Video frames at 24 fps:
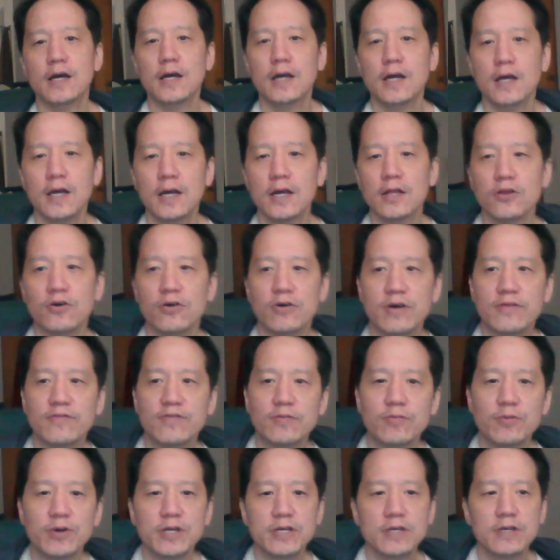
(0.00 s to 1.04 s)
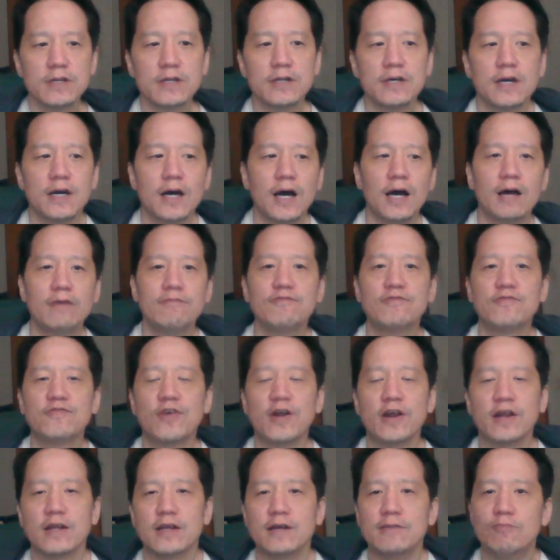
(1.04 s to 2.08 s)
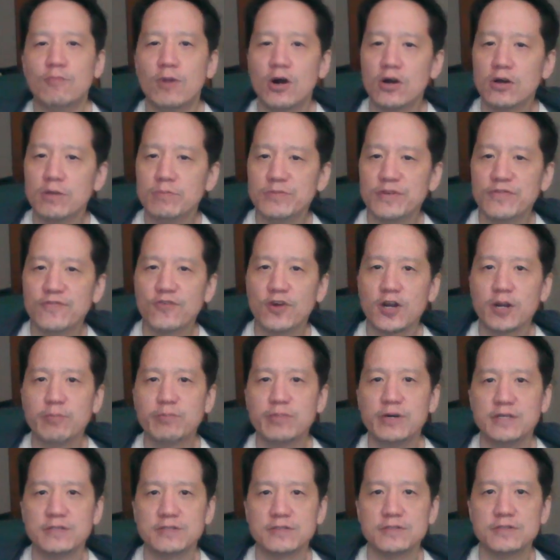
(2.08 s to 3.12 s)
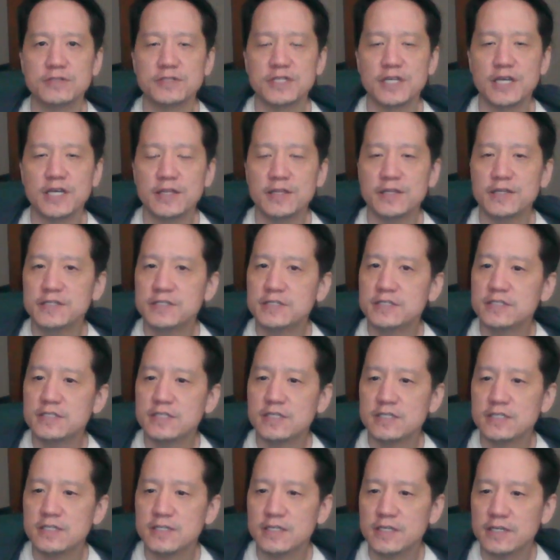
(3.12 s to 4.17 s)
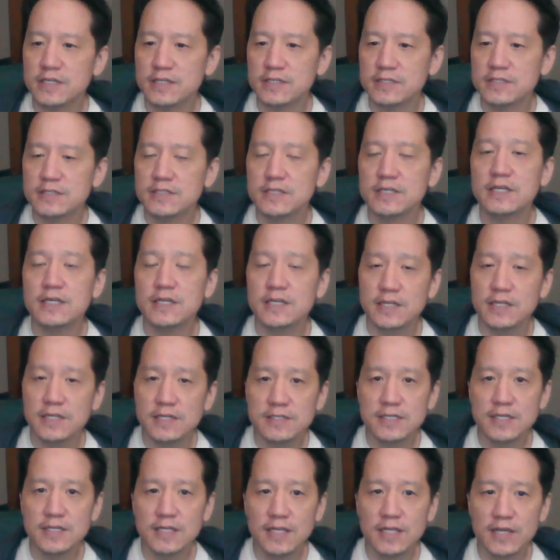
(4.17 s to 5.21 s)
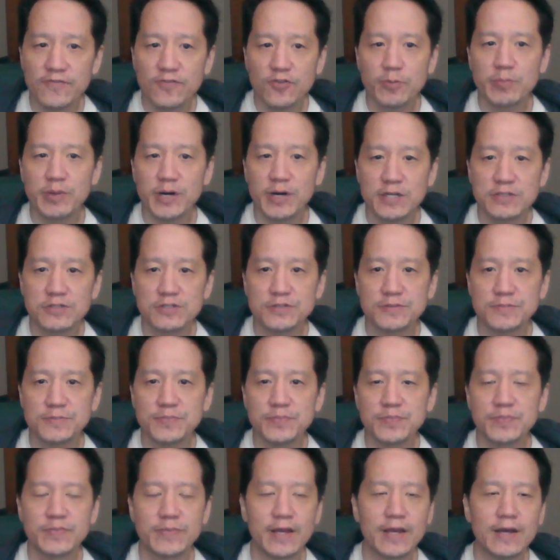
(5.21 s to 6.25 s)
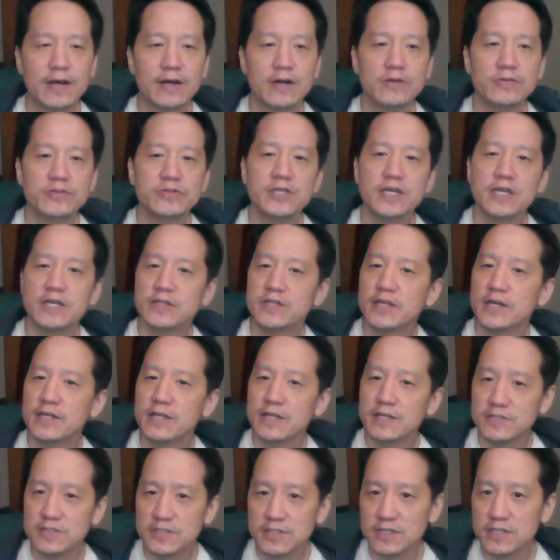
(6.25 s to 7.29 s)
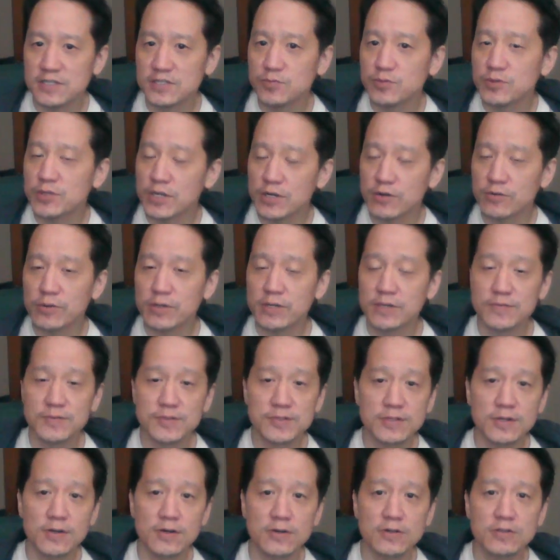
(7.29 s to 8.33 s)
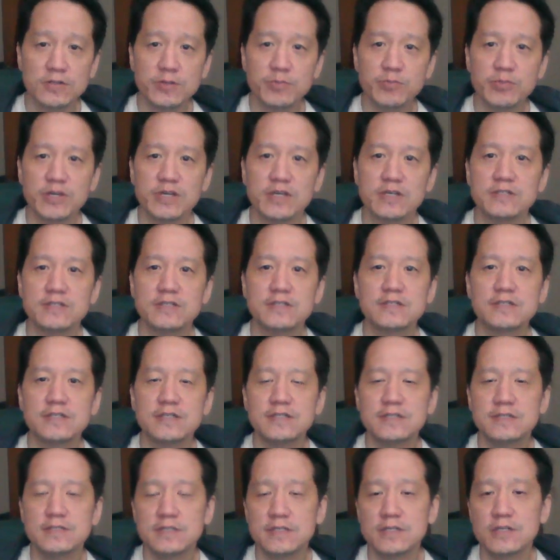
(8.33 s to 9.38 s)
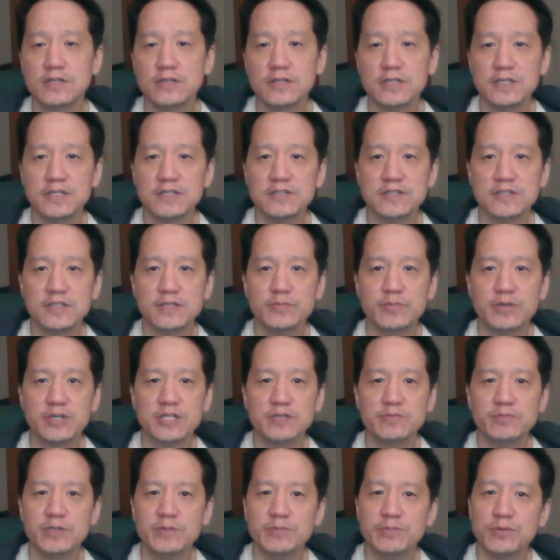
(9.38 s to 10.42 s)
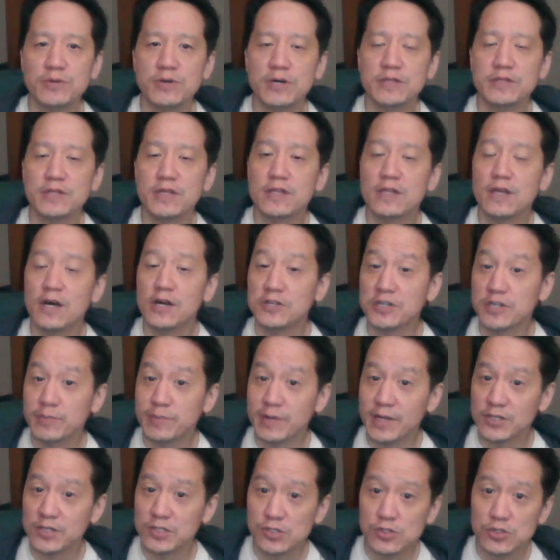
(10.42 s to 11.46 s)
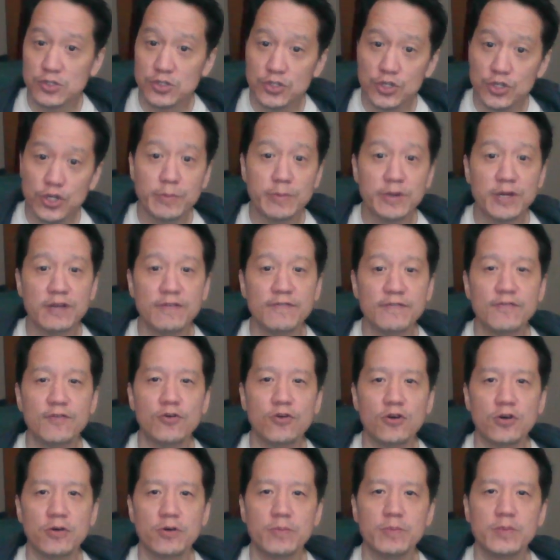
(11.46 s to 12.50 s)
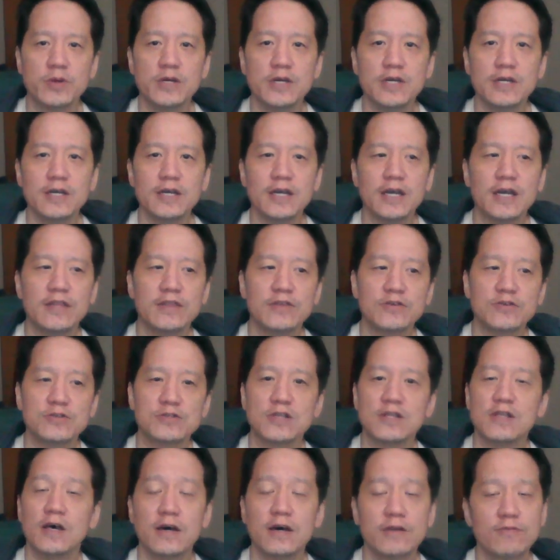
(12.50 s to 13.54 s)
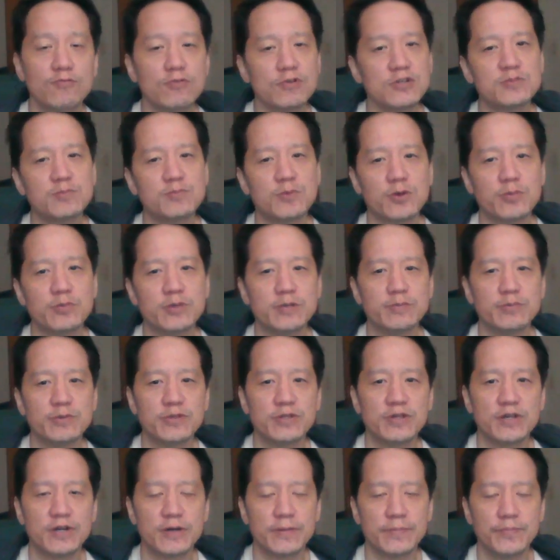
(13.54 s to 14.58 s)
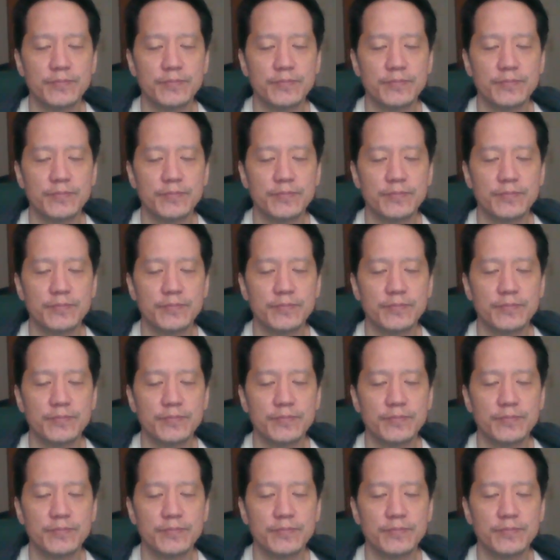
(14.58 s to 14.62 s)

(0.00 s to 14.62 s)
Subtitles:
Hello everyone, I'm Frank and welcome to Frank Puzzles, and this is today's easy level puzzle. Now, take that easiness with a grain of salt because it's considered easy by the people on the Logic Masters Germany forum, and there's a lot of really smart people there.